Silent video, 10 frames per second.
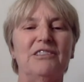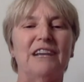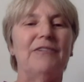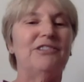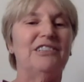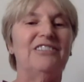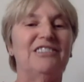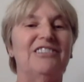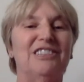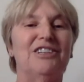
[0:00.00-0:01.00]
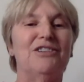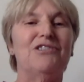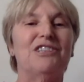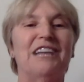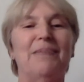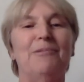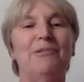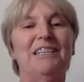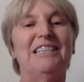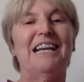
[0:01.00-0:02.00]
I was an assistant coach at that
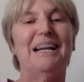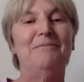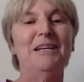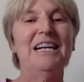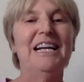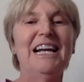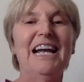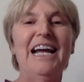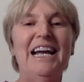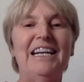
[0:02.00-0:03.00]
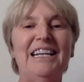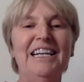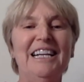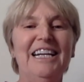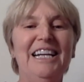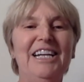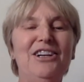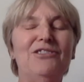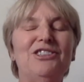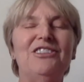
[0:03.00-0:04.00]
point in time. And, you
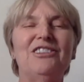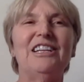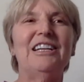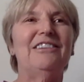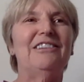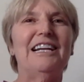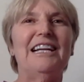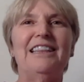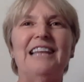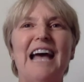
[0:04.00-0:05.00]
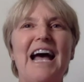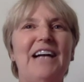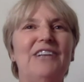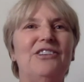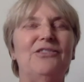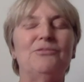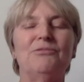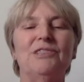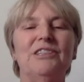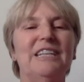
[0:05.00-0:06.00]
know, just things like that just
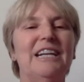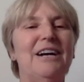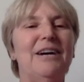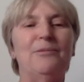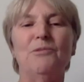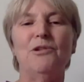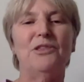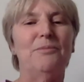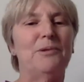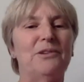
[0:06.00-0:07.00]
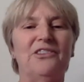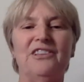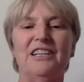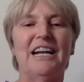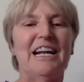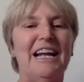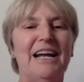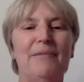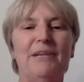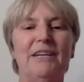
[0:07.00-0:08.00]
really helped mold the person that I
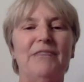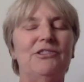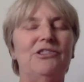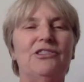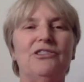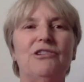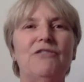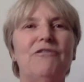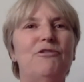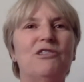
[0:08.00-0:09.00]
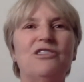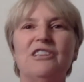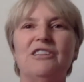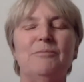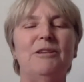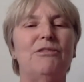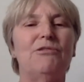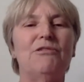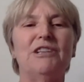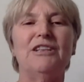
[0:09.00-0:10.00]
am. And I was just so fortunate to be
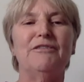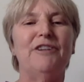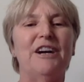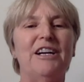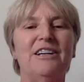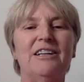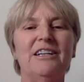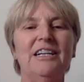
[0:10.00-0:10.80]
thrown in the fire